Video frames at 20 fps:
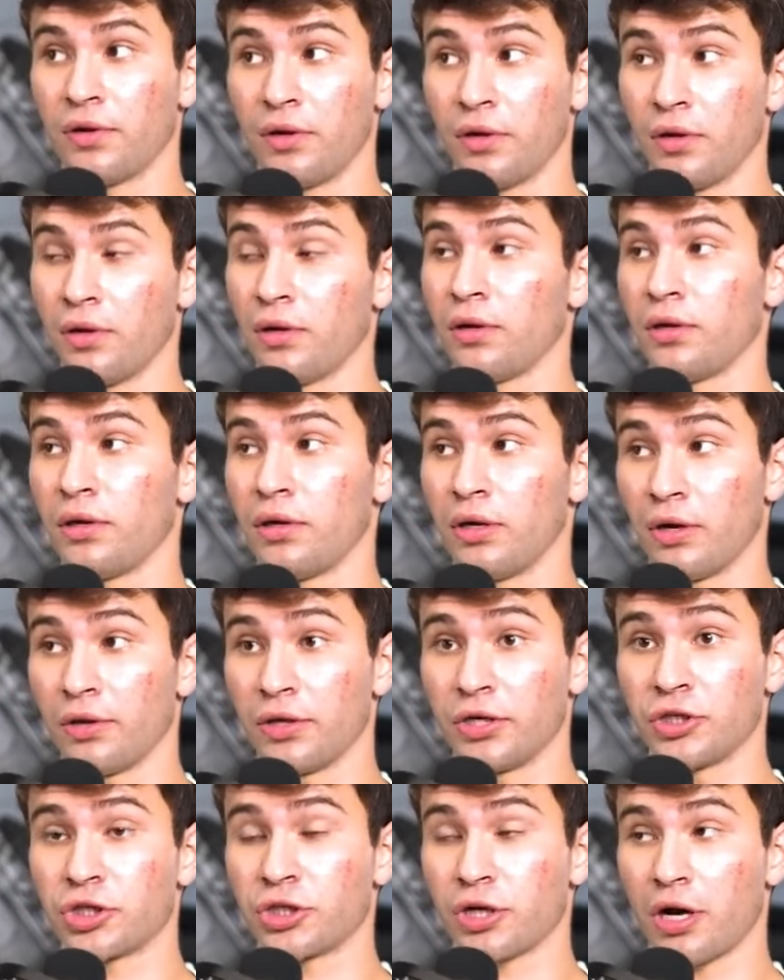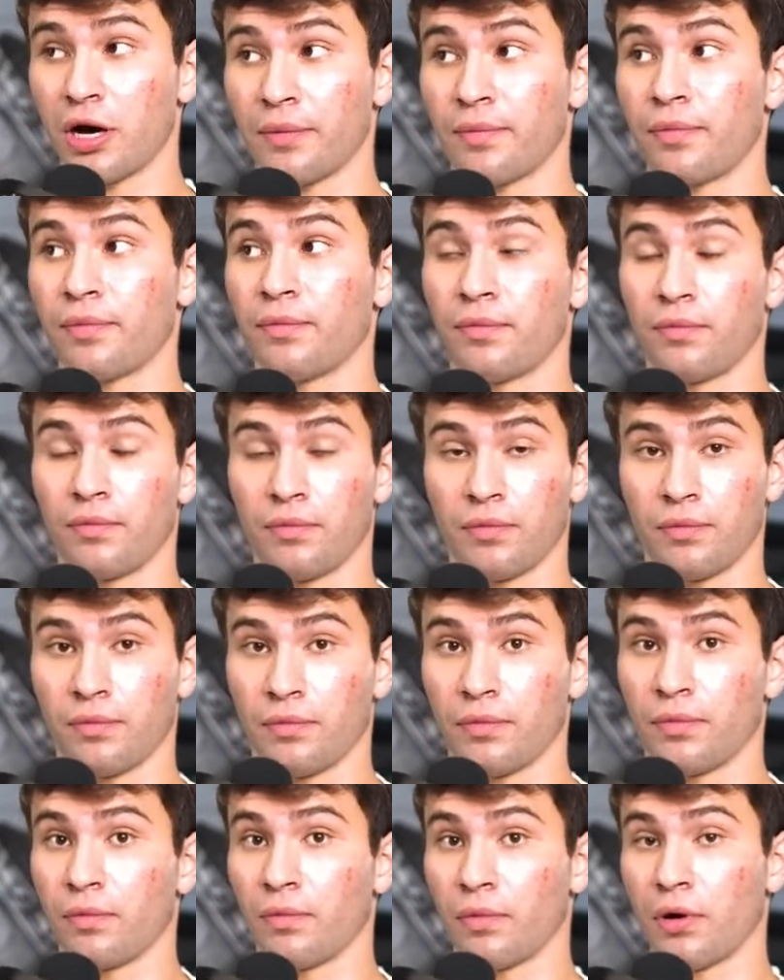Yeah. You know, these shop
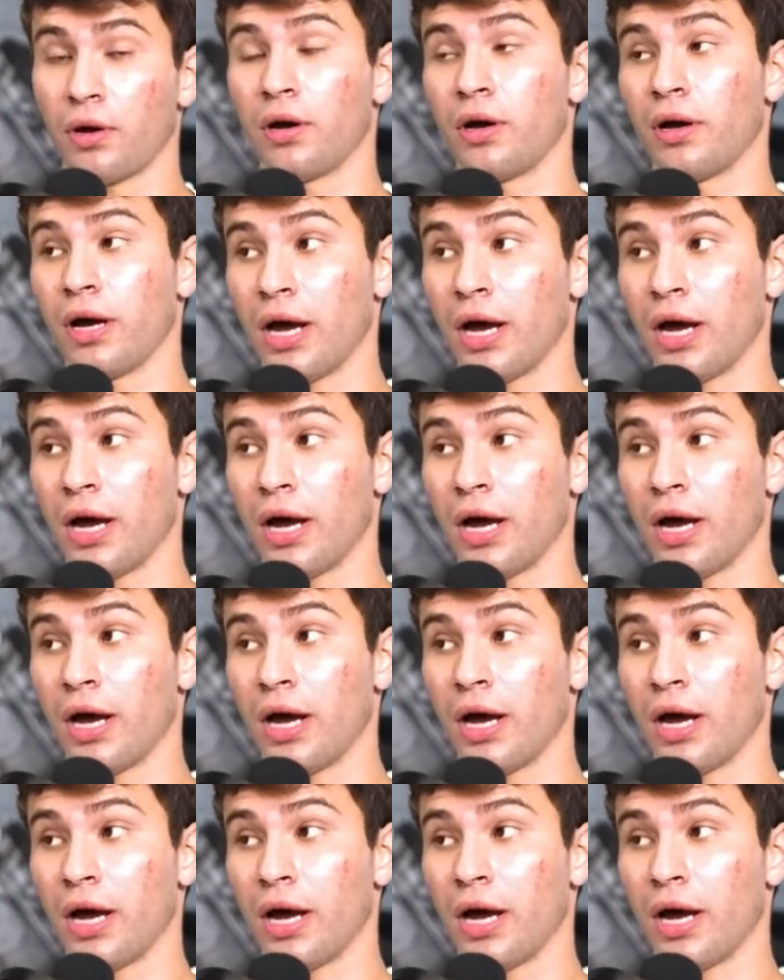uh,